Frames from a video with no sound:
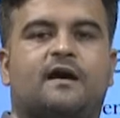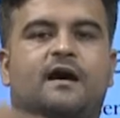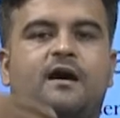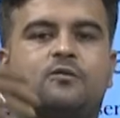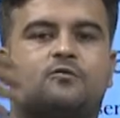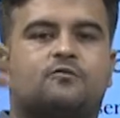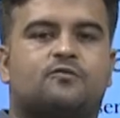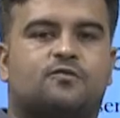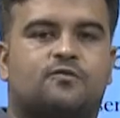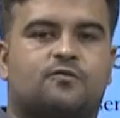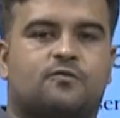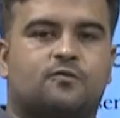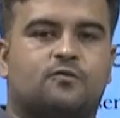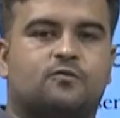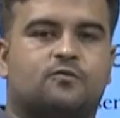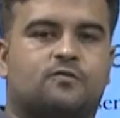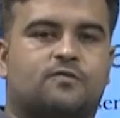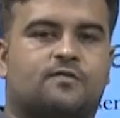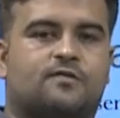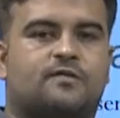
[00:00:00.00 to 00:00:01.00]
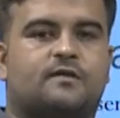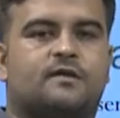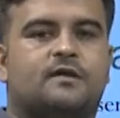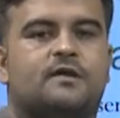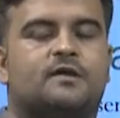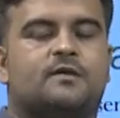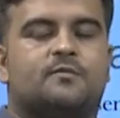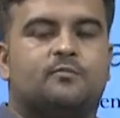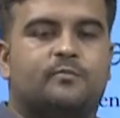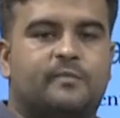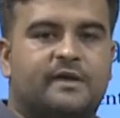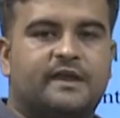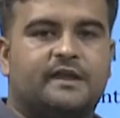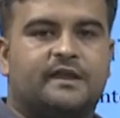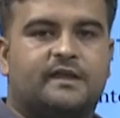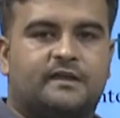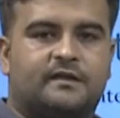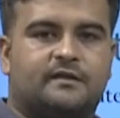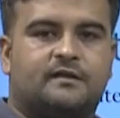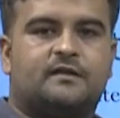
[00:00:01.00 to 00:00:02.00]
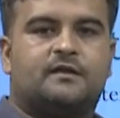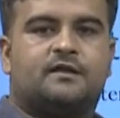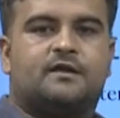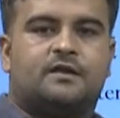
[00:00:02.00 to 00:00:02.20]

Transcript: outsource meaning